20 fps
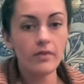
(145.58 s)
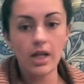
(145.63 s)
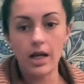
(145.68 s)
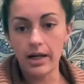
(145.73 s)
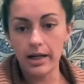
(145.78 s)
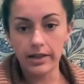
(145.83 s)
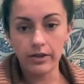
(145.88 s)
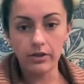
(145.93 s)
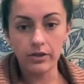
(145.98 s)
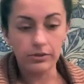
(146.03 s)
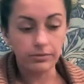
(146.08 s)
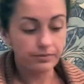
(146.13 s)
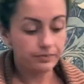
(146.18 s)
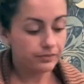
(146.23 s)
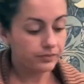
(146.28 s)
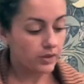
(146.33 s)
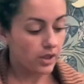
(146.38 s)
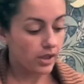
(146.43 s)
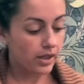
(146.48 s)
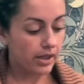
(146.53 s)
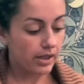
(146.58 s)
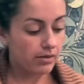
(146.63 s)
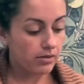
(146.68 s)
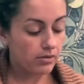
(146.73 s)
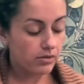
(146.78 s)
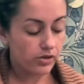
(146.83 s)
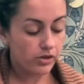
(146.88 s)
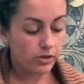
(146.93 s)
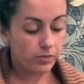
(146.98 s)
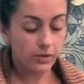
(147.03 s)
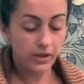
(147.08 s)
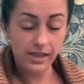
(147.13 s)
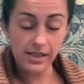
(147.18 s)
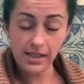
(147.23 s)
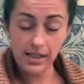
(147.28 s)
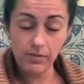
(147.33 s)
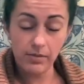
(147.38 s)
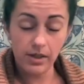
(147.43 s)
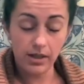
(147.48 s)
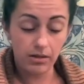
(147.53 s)
I don't know. All right, so please
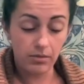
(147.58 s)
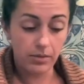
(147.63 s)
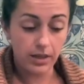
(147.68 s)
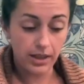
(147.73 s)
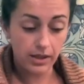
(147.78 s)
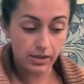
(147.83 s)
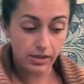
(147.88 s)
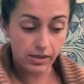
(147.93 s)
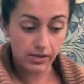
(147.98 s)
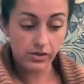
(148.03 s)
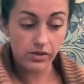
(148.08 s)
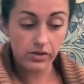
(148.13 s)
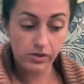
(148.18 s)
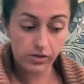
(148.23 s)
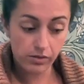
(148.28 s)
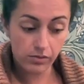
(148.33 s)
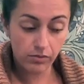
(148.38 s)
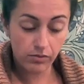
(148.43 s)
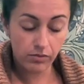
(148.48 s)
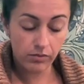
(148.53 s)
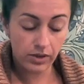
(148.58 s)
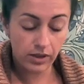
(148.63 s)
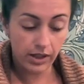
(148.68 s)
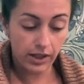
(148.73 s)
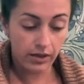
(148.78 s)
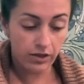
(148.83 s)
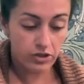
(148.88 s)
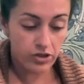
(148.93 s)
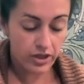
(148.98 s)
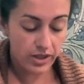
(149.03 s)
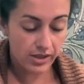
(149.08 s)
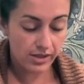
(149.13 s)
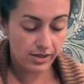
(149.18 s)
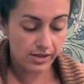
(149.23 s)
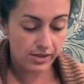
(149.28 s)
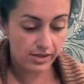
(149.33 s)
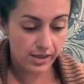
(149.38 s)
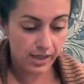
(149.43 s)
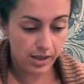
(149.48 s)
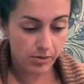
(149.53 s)
keep that in mind. The energy is the
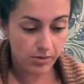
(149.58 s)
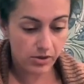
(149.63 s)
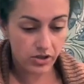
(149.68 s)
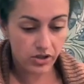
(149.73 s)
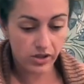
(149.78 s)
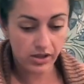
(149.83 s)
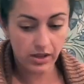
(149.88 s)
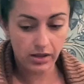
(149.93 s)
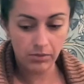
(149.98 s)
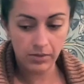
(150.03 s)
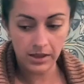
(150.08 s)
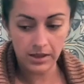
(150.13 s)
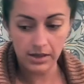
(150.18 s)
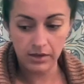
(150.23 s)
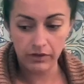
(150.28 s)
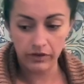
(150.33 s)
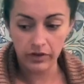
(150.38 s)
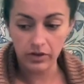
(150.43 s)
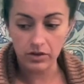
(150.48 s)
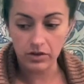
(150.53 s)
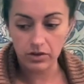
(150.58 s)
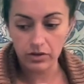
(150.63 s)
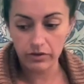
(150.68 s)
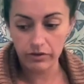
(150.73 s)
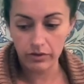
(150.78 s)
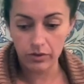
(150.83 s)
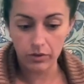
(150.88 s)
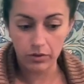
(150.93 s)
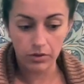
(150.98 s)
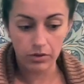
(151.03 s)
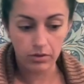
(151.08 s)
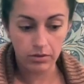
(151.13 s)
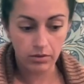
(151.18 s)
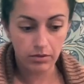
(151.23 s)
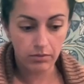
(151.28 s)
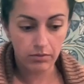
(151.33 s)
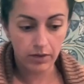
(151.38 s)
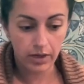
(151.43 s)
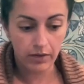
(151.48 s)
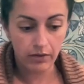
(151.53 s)
same. It's just going to be different for
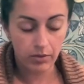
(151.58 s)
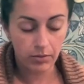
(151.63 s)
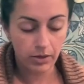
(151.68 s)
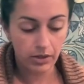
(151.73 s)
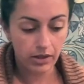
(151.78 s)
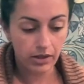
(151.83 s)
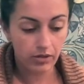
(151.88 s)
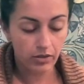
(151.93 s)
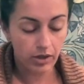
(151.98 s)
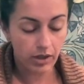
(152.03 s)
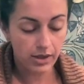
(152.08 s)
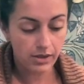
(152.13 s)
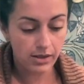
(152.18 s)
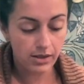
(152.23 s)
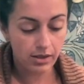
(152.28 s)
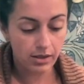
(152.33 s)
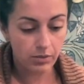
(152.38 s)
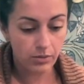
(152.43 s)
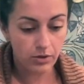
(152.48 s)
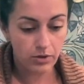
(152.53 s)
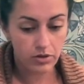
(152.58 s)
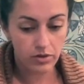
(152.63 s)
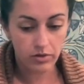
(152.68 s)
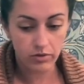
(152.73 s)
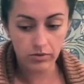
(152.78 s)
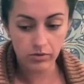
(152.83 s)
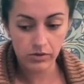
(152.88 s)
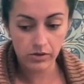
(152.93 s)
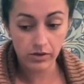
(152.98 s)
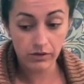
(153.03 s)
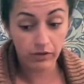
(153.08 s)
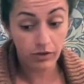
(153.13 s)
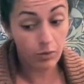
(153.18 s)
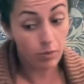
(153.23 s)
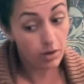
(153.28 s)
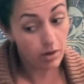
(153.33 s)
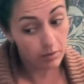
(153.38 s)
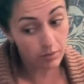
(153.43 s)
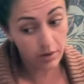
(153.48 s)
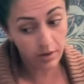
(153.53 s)
everybody, okay? It's not a personal. So if you
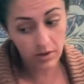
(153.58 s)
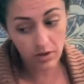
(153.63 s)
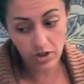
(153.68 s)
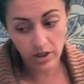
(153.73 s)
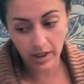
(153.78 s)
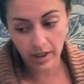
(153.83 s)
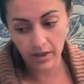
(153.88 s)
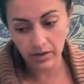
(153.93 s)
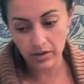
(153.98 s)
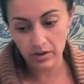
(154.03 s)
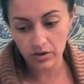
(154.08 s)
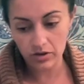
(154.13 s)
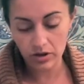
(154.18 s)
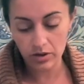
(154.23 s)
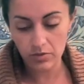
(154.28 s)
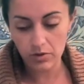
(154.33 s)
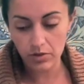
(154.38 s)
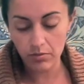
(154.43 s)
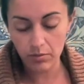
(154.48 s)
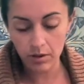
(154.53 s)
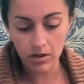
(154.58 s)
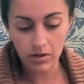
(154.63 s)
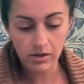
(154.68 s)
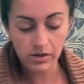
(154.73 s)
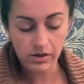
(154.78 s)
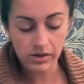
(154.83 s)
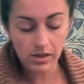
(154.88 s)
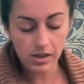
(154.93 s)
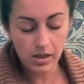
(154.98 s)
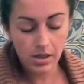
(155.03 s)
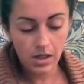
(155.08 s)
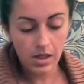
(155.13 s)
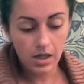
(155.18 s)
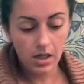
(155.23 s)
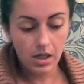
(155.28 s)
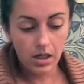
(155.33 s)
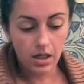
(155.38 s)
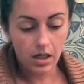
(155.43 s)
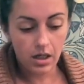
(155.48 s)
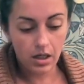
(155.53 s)
want one, check out the description box.
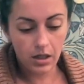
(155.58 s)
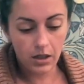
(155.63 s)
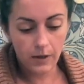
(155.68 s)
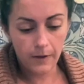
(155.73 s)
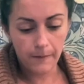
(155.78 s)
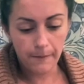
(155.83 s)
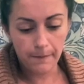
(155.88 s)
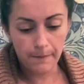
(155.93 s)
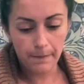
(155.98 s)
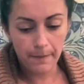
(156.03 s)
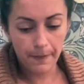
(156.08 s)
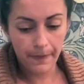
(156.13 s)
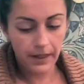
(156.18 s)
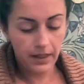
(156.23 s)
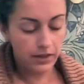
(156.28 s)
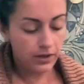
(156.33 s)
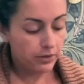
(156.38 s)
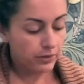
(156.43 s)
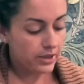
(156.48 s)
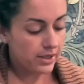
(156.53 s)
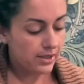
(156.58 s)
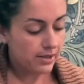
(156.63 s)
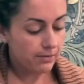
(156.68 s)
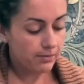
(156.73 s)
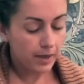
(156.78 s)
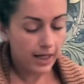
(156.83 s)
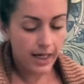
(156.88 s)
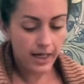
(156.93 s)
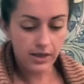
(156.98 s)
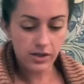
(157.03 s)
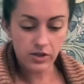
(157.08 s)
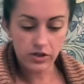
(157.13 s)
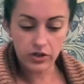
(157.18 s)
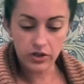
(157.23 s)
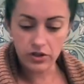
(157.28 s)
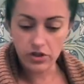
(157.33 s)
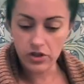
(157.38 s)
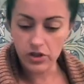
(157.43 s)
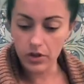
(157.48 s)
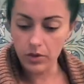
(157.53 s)
In the recent past, you're
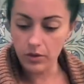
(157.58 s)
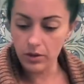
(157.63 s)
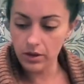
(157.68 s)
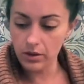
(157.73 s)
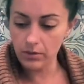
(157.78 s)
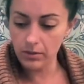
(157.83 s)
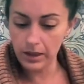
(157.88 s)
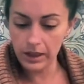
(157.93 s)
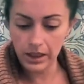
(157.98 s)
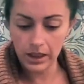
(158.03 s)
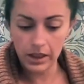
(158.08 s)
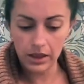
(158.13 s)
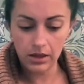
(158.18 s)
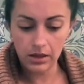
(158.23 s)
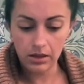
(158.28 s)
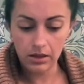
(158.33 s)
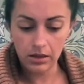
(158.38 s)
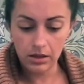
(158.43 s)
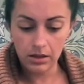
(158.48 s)
showing me,